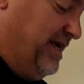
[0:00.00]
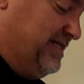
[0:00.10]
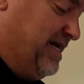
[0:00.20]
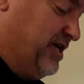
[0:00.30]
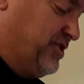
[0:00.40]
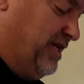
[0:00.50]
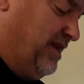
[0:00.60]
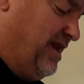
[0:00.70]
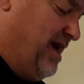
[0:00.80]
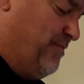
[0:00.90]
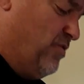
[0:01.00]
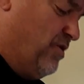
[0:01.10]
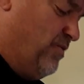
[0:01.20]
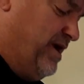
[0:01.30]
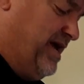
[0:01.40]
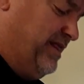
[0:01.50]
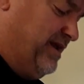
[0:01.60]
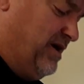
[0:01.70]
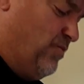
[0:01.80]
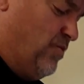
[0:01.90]
That's actually a lot more red
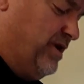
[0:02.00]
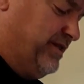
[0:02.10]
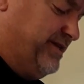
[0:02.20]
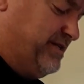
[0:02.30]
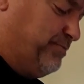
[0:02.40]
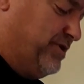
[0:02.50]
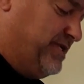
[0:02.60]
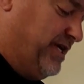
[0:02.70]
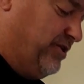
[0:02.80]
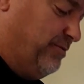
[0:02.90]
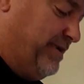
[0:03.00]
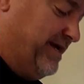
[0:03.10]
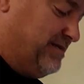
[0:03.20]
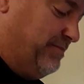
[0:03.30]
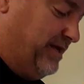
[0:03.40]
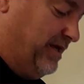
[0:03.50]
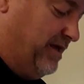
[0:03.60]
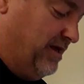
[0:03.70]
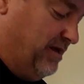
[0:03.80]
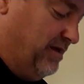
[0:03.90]
than I want this particular bait to be.
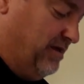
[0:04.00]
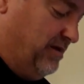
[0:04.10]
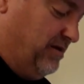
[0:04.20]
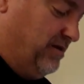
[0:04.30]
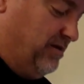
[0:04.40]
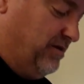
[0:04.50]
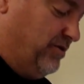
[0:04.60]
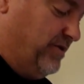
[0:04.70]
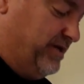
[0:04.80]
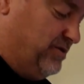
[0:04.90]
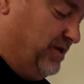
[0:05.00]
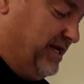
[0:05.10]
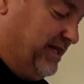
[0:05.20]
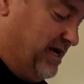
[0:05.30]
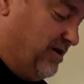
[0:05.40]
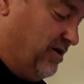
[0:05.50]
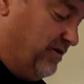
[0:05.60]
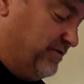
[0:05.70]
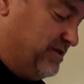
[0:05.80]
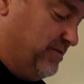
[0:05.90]
Although I do like that
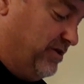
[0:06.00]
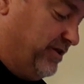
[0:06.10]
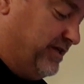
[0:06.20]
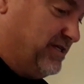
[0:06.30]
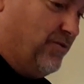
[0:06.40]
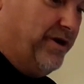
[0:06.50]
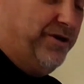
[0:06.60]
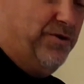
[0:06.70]
color for some other things I want